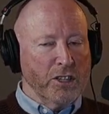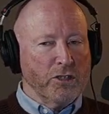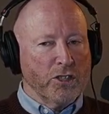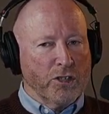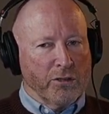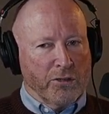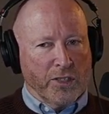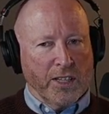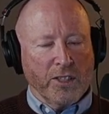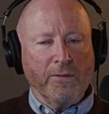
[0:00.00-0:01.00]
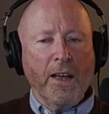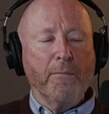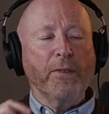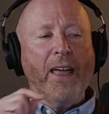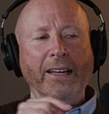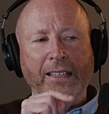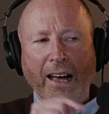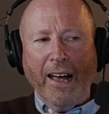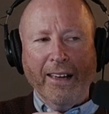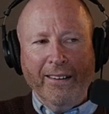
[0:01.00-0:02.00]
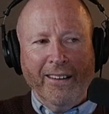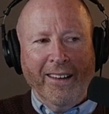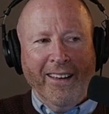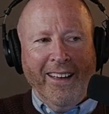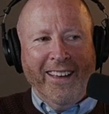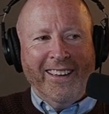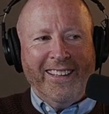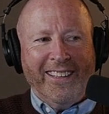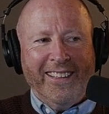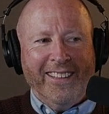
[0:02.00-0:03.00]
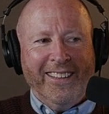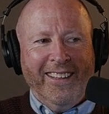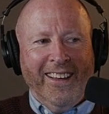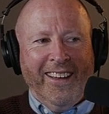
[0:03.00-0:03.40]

there's a certain sense of, but that guy, he